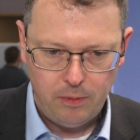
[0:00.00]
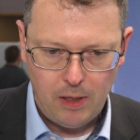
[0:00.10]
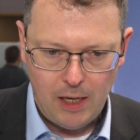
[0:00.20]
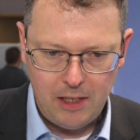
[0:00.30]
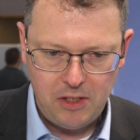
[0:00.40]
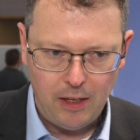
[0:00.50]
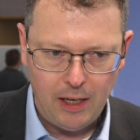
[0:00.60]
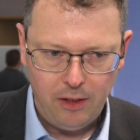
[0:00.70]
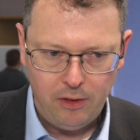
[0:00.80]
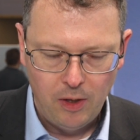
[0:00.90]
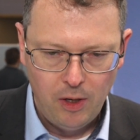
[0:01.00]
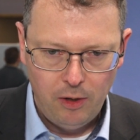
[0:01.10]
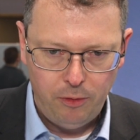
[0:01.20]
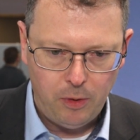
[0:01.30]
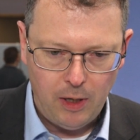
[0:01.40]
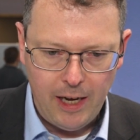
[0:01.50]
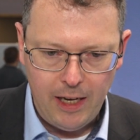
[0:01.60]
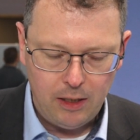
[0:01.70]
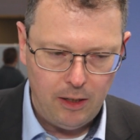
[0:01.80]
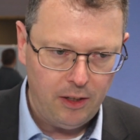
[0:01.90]
excellent for
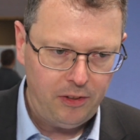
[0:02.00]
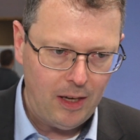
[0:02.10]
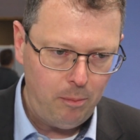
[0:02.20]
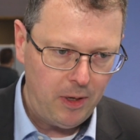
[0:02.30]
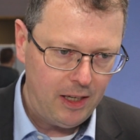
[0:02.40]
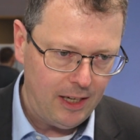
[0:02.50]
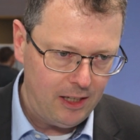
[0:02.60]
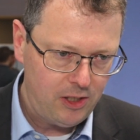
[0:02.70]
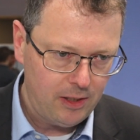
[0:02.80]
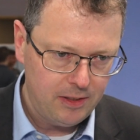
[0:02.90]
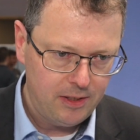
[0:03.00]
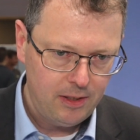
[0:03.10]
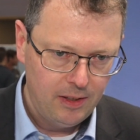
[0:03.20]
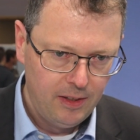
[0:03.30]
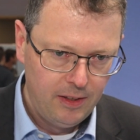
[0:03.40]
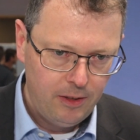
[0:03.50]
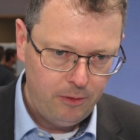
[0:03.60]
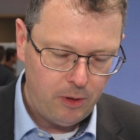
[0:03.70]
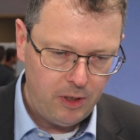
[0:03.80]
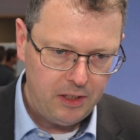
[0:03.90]
higher class applications.
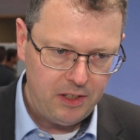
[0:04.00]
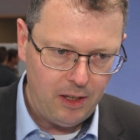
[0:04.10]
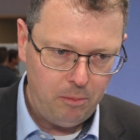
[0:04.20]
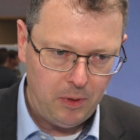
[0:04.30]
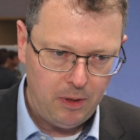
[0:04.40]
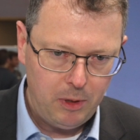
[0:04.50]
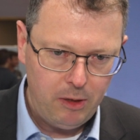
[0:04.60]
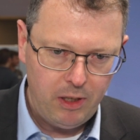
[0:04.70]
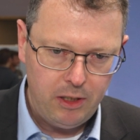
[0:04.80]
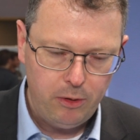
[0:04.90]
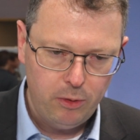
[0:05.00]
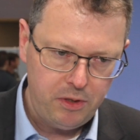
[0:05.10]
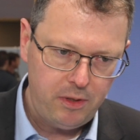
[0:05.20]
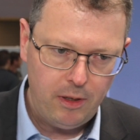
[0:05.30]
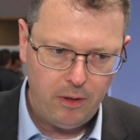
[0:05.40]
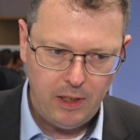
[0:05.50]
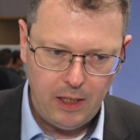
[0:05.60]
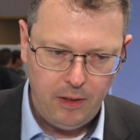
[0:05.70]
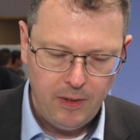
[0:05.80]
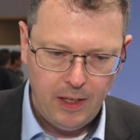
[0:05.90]
For example, we reduce the
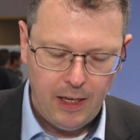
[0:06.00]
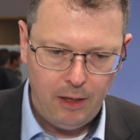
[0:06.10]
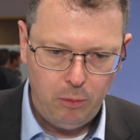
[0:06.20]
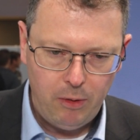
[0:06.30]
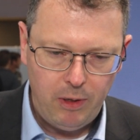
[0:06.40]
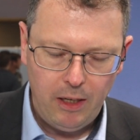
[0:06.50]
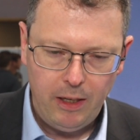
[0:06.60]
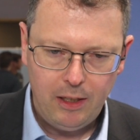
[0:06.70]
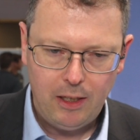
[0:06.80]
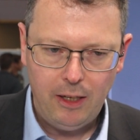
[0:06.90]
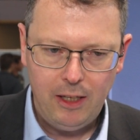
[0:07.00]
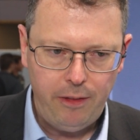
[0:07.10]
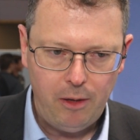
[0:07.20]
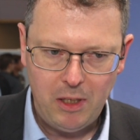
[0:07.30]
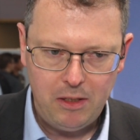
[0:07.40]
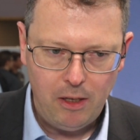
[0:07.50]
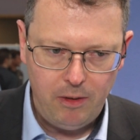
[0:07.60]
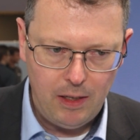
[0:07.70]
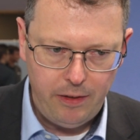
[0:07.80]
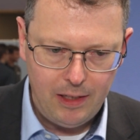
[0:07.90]
order and we really clean the
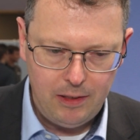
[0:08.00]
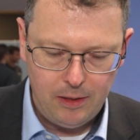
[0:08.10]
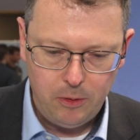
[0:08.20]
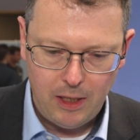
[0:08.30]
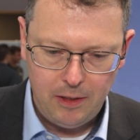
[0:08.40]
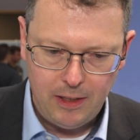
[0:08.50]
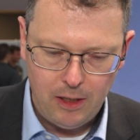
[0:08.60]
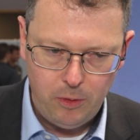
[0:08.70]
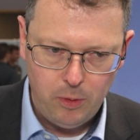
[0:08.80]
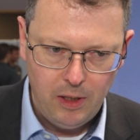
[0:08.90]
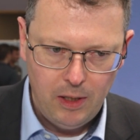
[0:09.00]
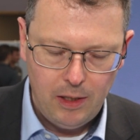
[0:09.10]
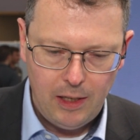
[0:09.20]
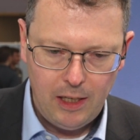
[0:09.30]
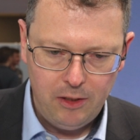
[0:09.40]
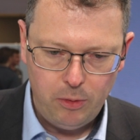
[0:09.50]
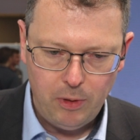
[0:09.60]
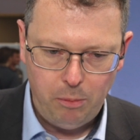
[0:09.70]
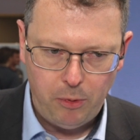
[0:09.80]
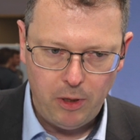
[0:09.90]
material that you can go into
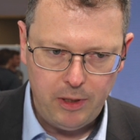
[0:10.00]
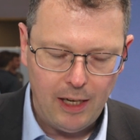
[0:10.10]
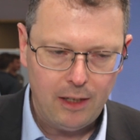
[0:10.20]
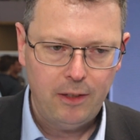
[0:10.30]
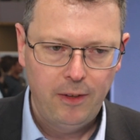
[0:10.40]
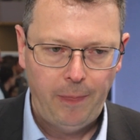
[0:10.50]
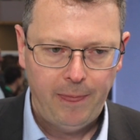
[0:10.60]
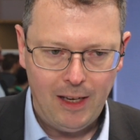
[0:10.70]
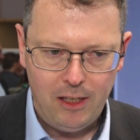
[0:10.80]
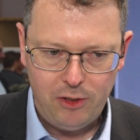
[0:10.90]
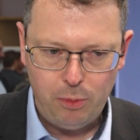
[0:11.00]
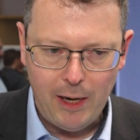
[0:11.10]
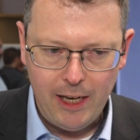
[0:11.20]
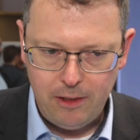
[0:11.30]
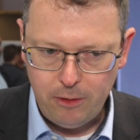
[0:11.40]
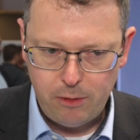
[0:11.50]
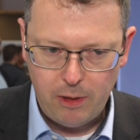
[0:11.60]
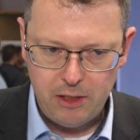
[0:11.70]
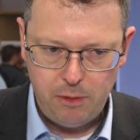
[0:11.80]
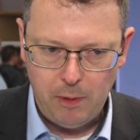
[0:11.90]
a product that is white or
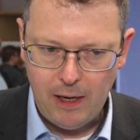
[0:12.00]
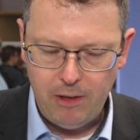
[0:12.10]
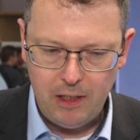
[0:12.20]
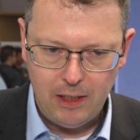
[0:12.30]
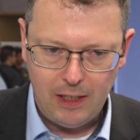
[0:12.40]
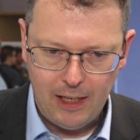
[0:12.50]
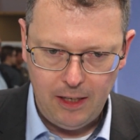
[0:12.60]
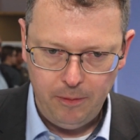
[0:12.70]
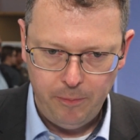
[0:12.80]
transparent again.